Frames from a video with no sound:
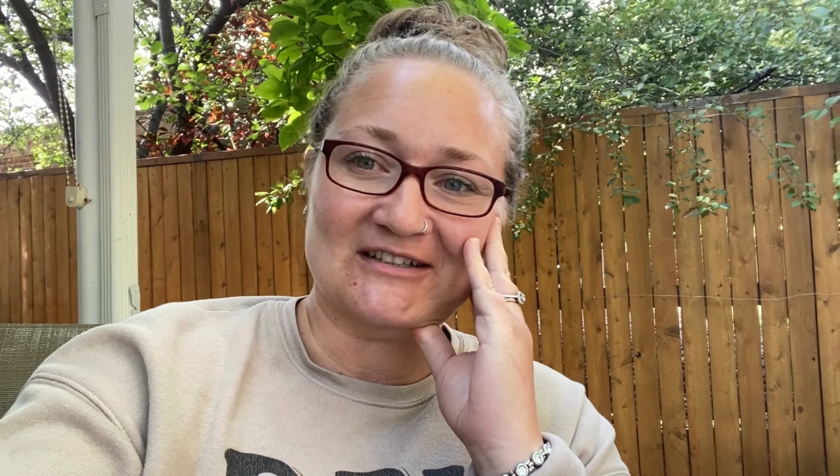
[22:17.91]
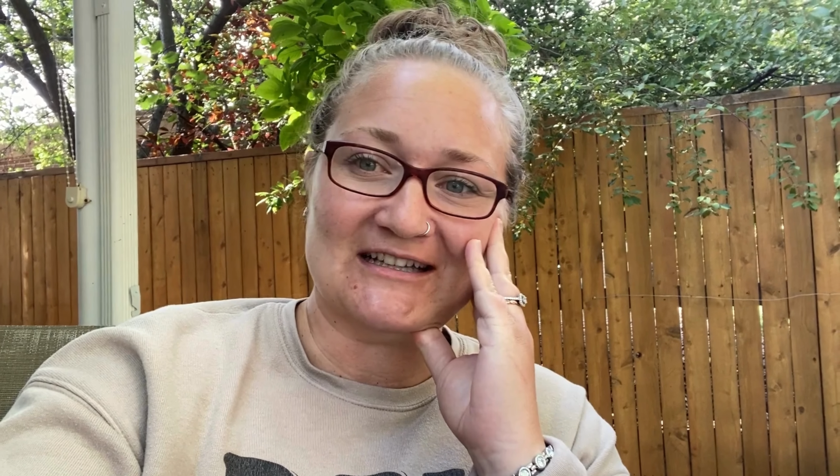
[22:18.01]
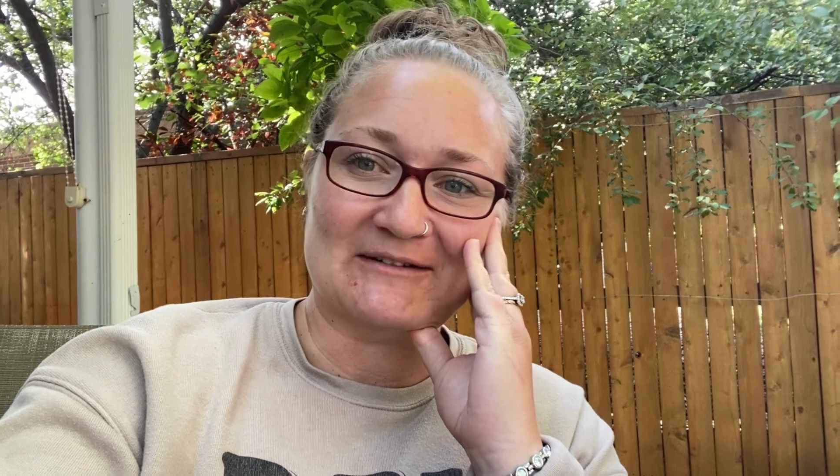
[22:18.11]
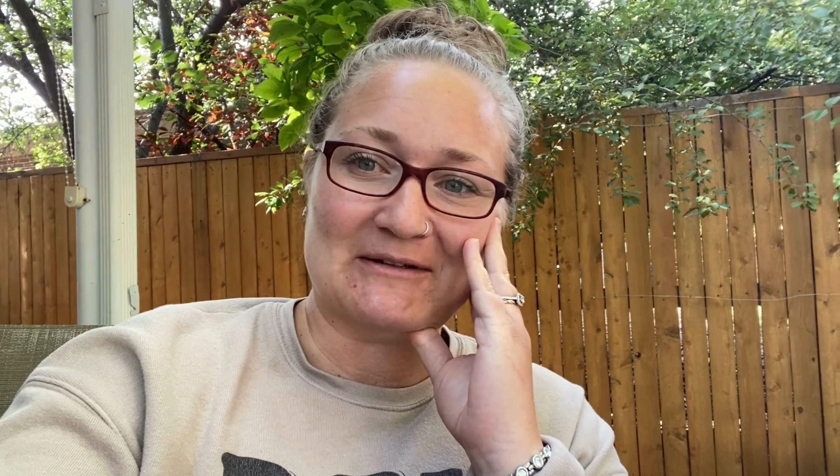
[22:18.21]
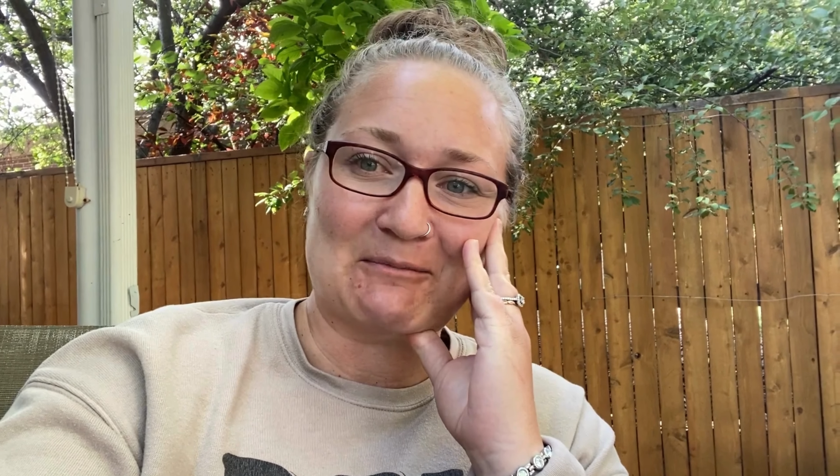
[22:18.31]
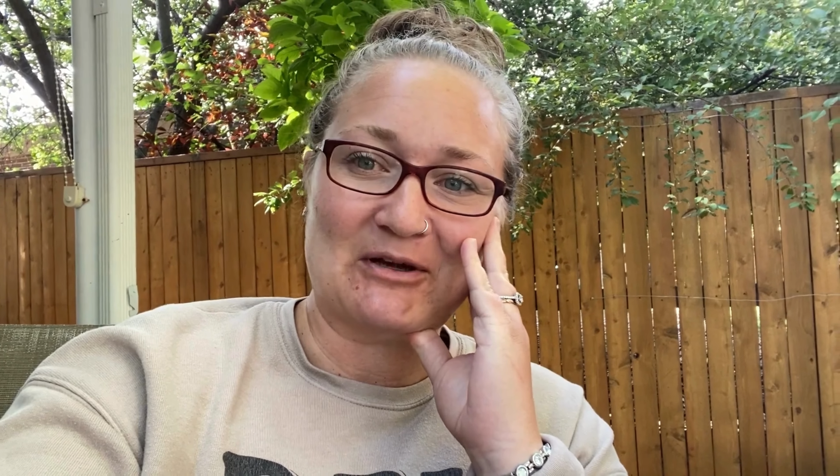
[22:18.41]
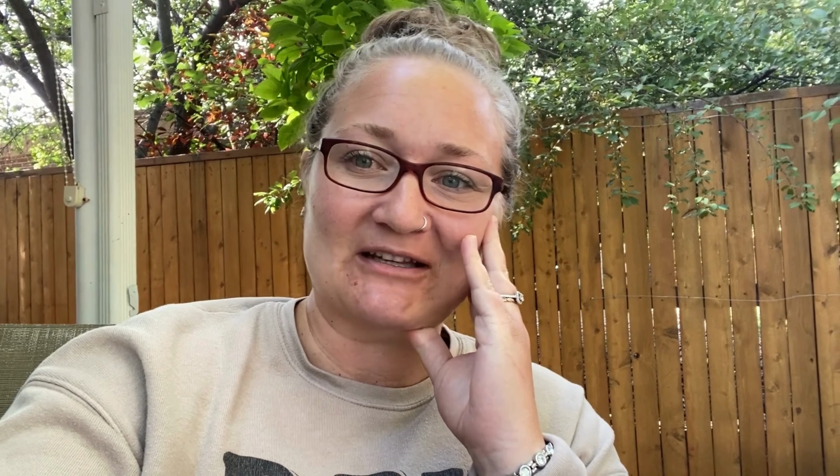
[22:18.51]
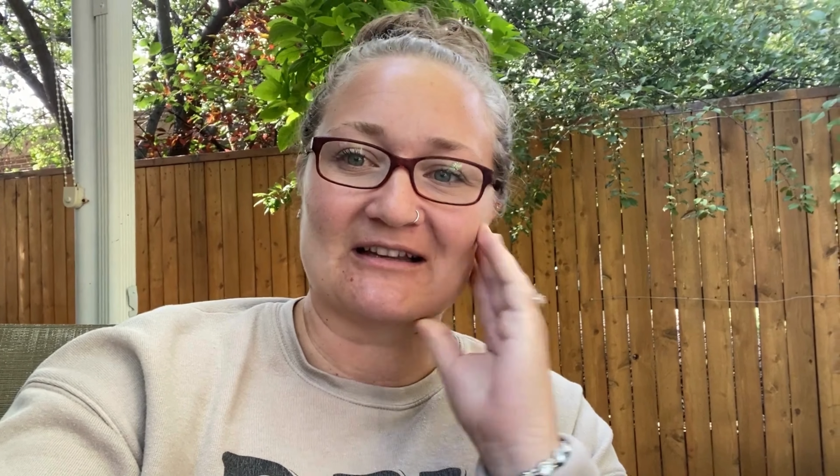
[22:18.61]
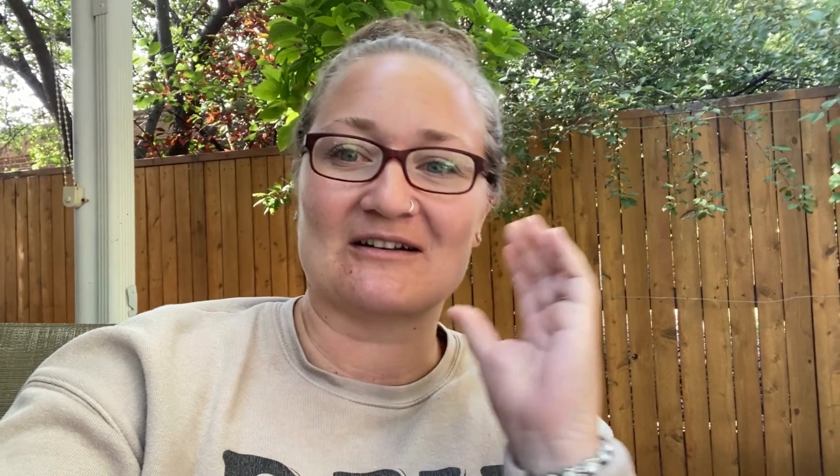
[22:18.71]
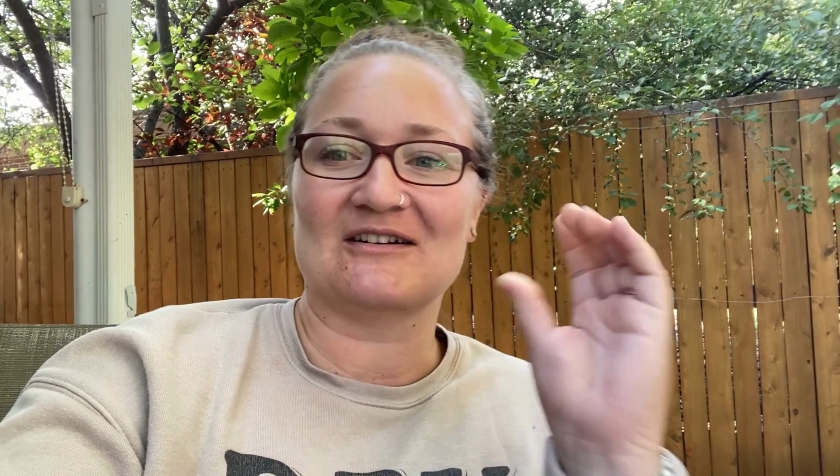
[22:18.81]
Like, we
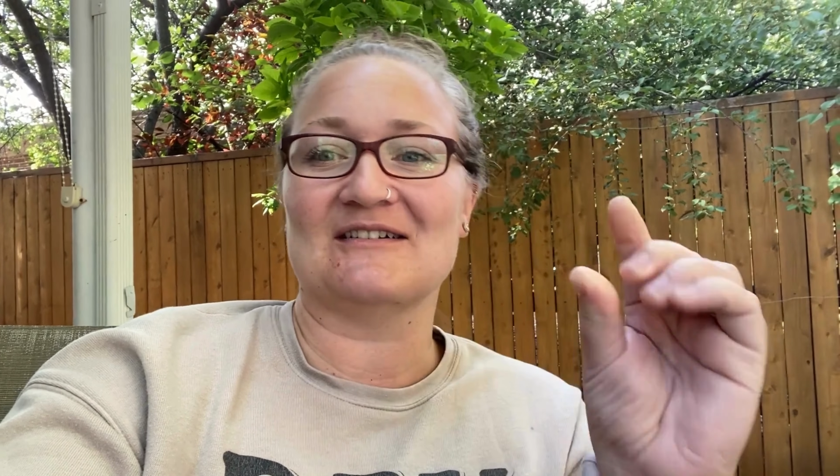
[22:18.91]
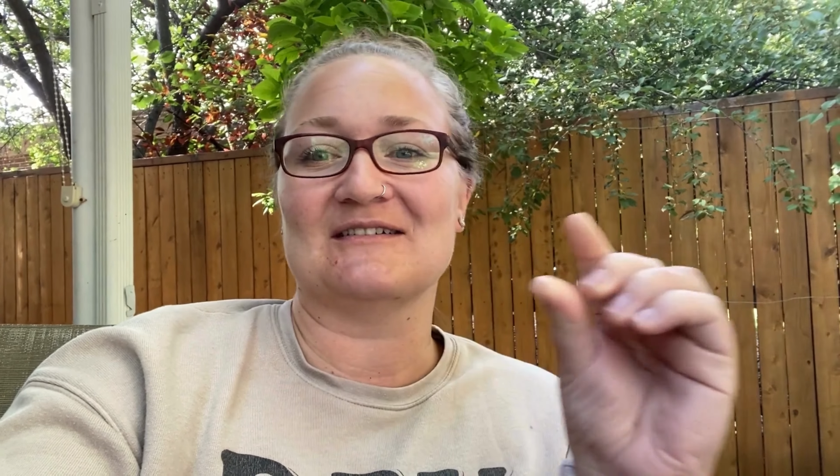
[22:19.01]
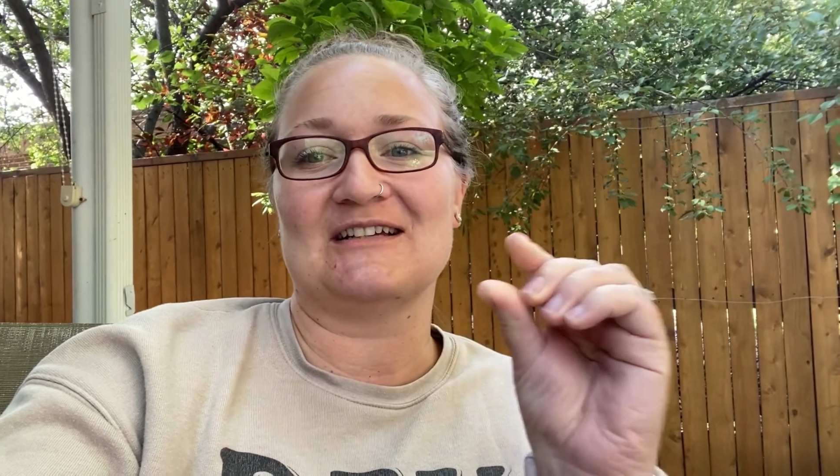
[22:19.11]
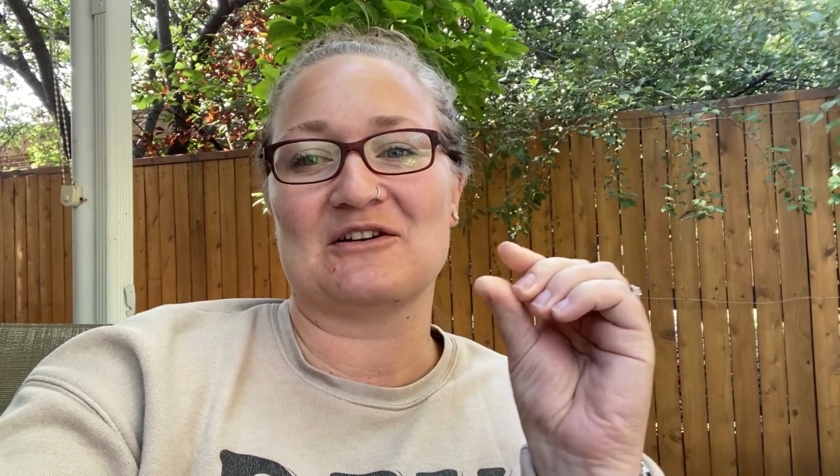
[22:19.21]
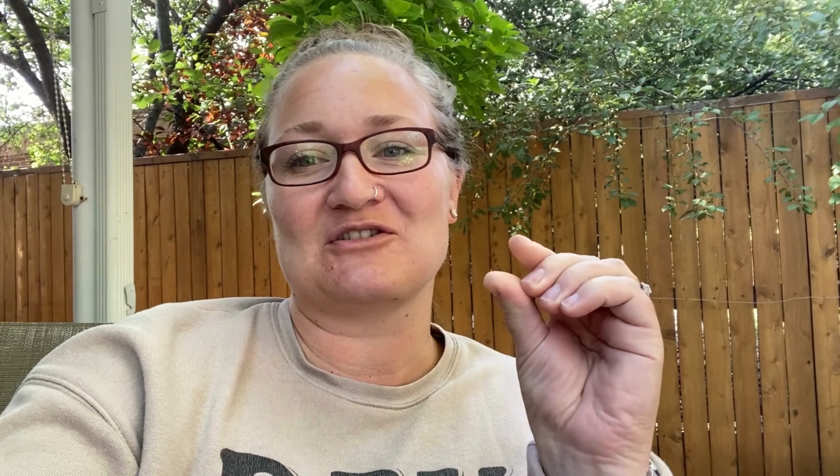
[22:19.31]
put little, you know,